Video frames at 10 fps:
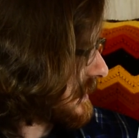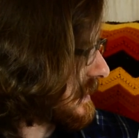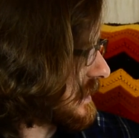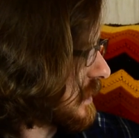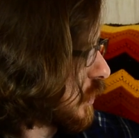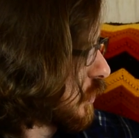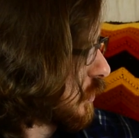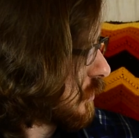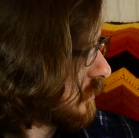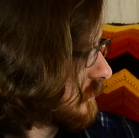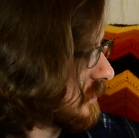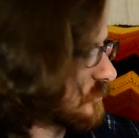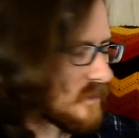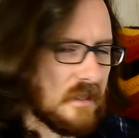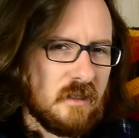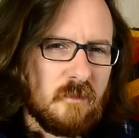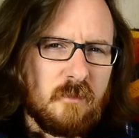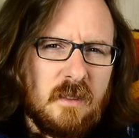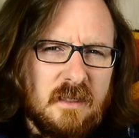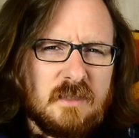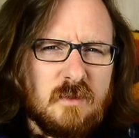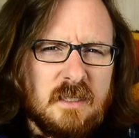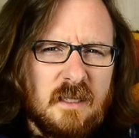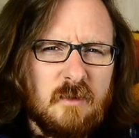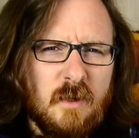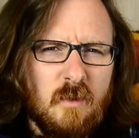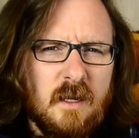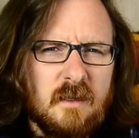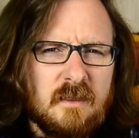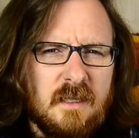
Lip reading: Hi. This one's a little bit weird.